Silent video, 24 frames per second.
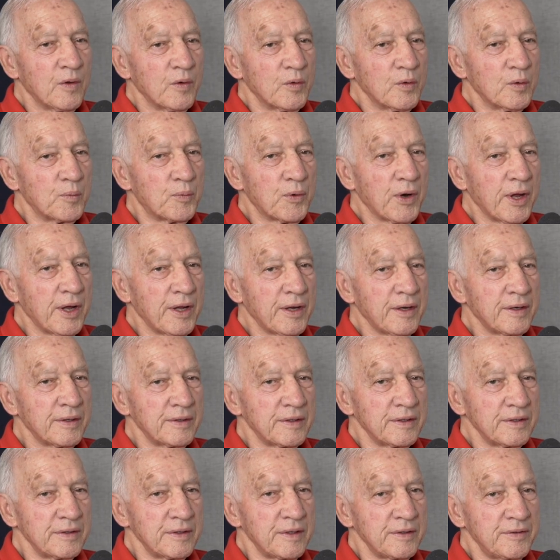Well,
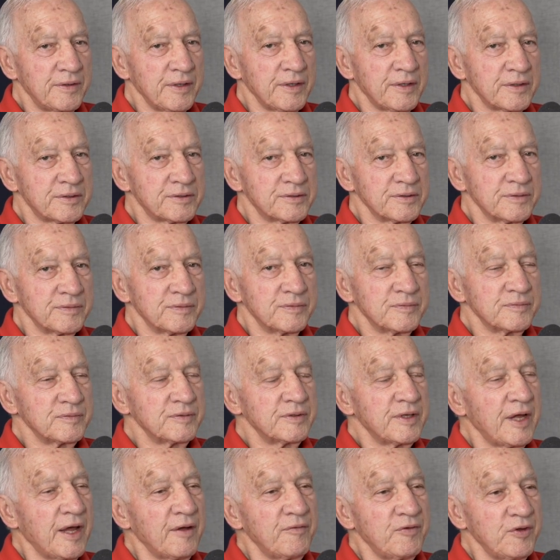Brian, I think it's a
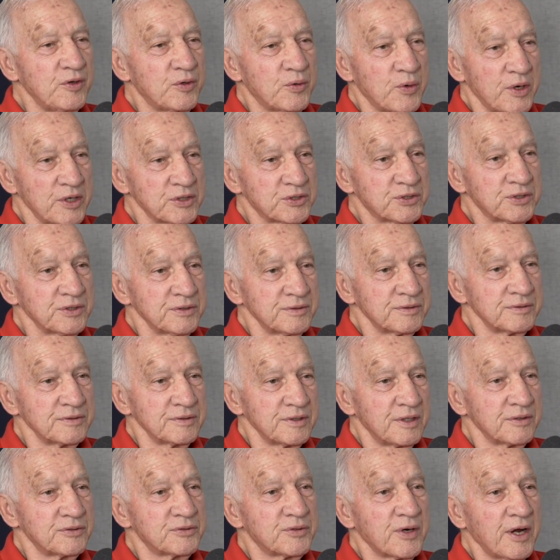heavy question.
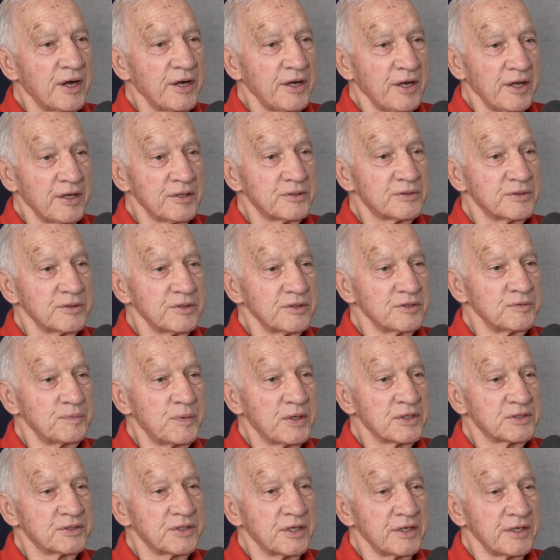I'll try and answer it as
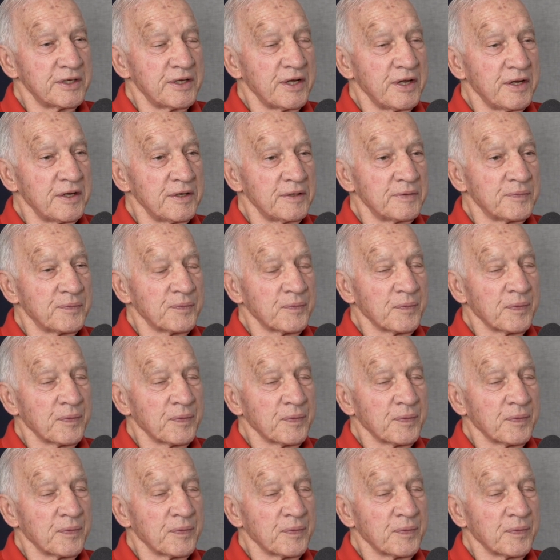best I can.